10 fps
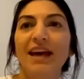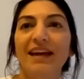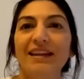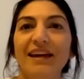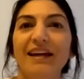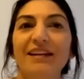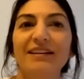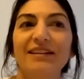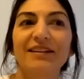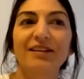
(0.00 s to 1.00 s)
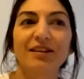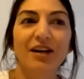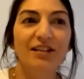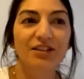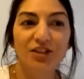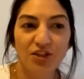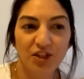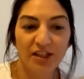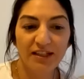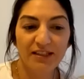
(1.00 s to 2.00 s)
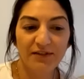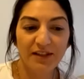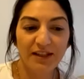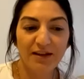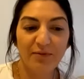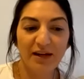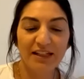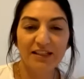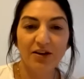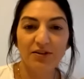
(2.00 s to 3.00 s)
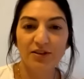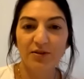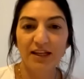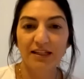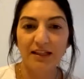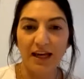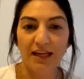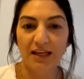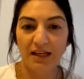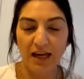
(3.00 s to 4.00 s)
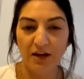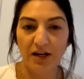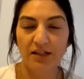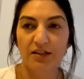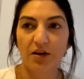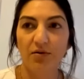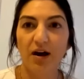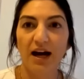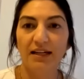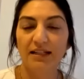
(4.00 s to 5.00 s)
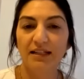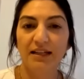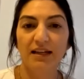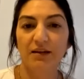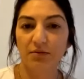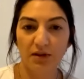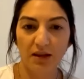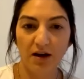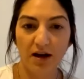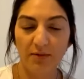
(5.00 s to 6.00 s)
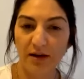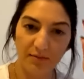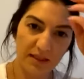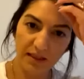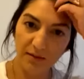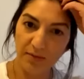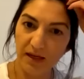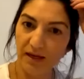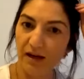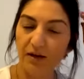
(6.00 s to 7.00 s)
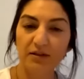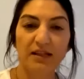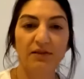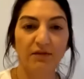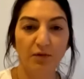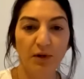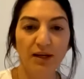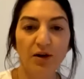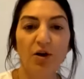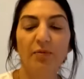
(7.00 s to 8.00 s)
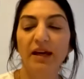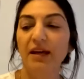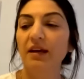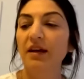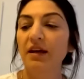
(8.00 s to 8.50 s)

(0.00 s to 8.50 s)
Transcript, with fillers: and like luxurious feeling, but it's also like light and airy. So I tend to get like really hot when I'm sleeping. I always have to have a window open.